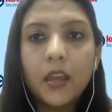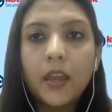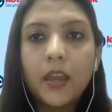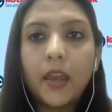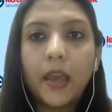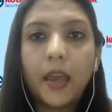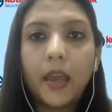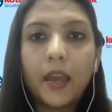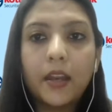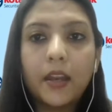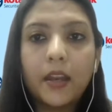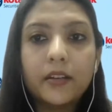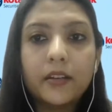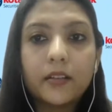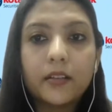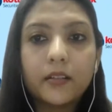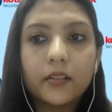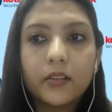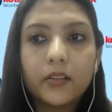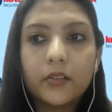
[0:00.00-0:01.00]
and
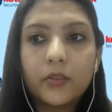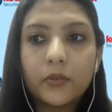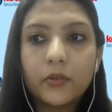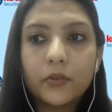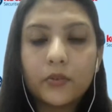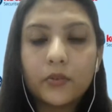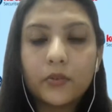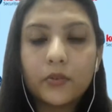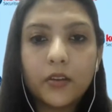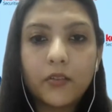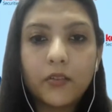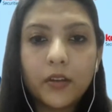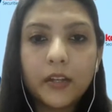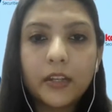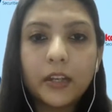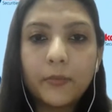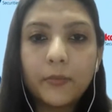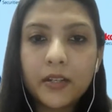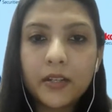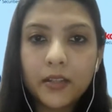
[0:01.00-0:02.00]
uh, you know
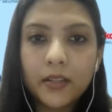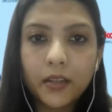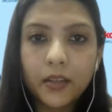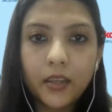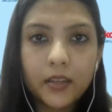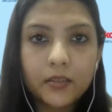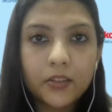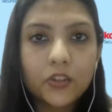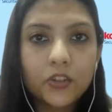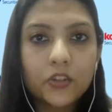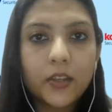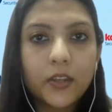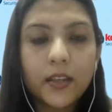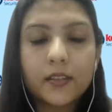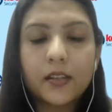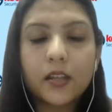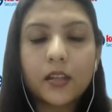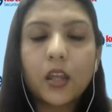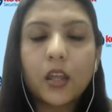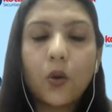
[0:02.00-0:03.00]
generate limits against the
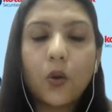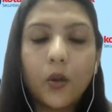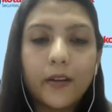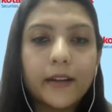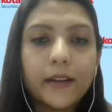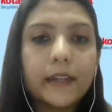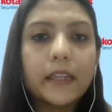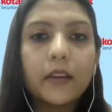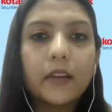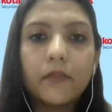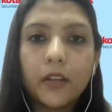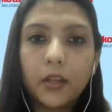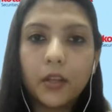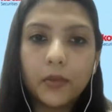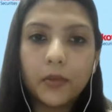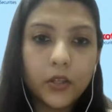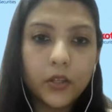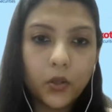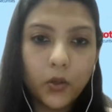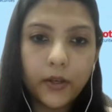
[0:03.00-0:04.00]
shares that are already
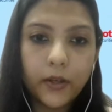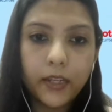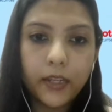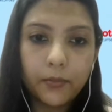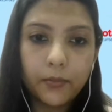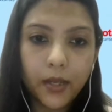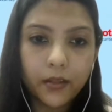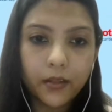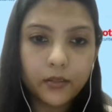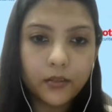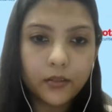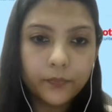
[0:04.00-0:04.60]
available in your demat